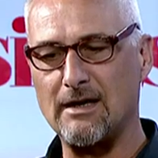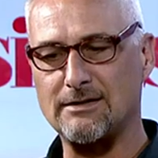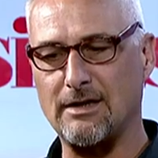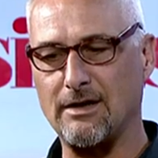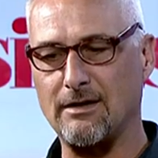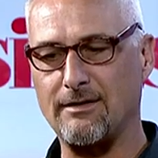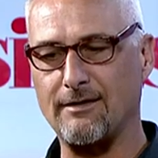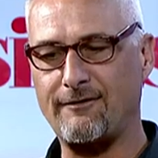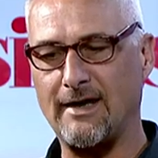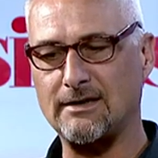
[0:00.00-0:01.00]
So
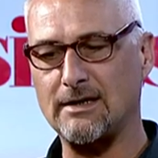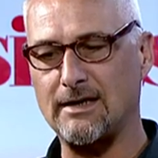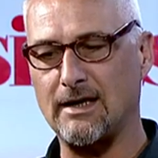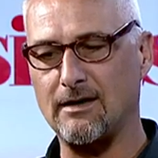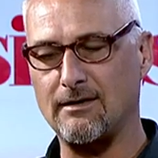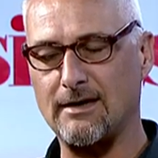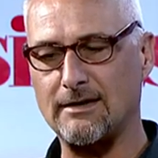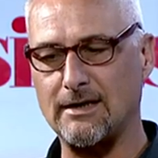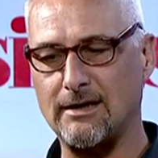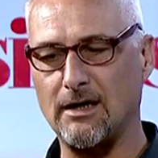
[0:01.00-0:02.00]
the fact that they
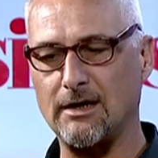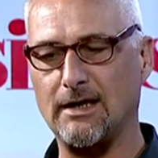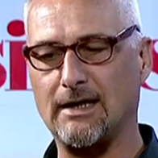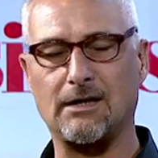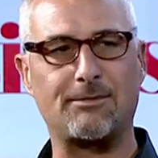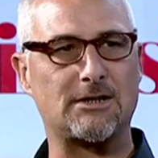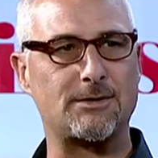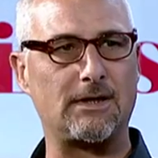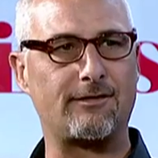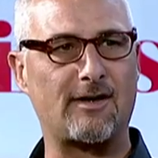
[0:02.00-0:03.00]
did only cut by
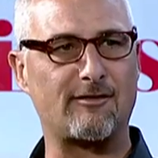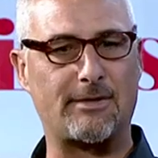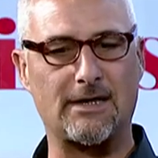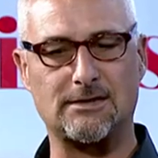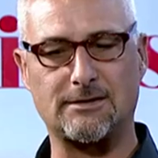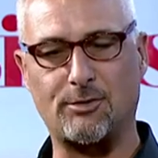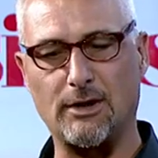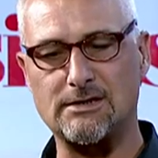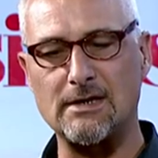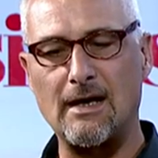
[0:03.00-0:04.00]
25 basis
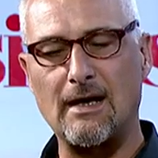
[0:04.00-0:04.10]
points